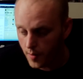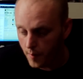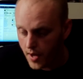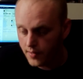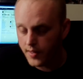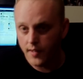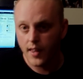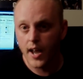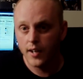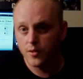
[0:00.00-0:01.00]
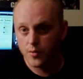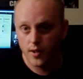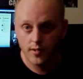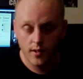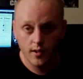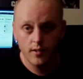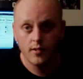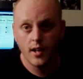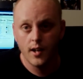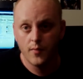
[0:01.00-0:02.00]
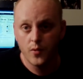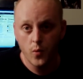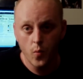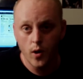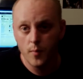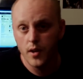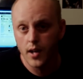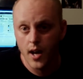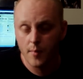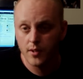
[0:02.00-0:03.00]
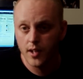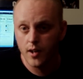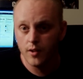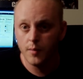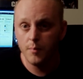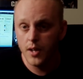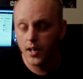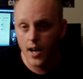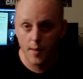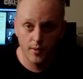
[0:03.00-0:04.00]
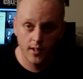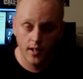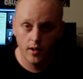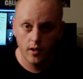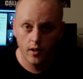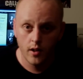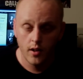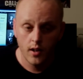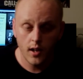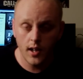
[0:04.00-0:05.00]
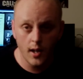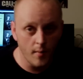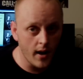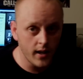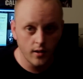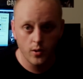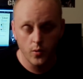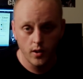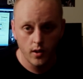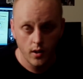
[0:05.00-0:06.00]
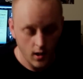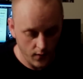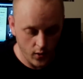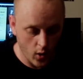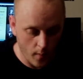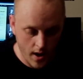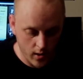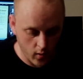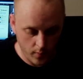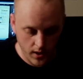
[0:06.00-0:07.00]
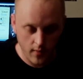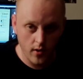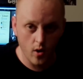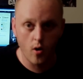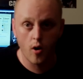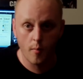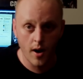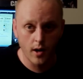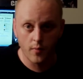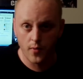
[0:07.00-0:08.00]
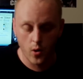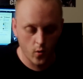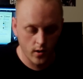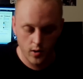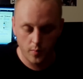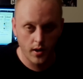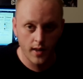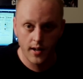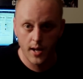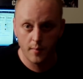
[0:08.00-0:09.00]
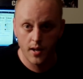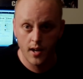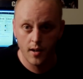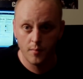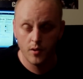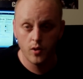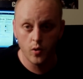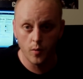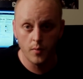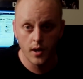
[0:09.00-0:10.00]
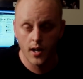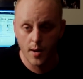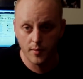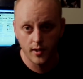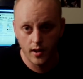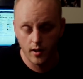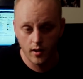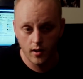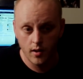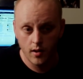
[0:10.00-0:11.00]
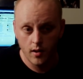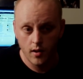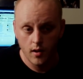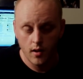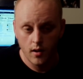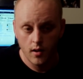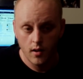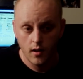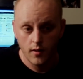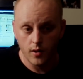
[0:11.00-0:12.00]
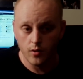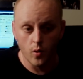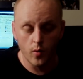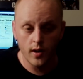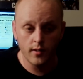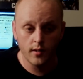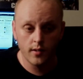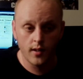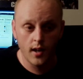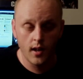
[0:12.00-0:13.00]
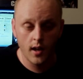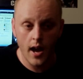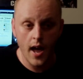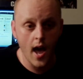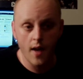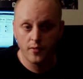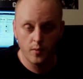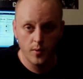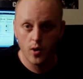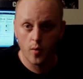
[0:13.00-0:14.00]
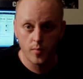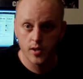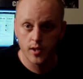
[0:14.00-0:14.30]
the main thing that I can stress is that if you want to be a commentator, then be a commentator. Anybody can do it. If you go buy you a PVR or a microphone and you play the damn game, you can be a commentator. There's no reason to say, I have to be on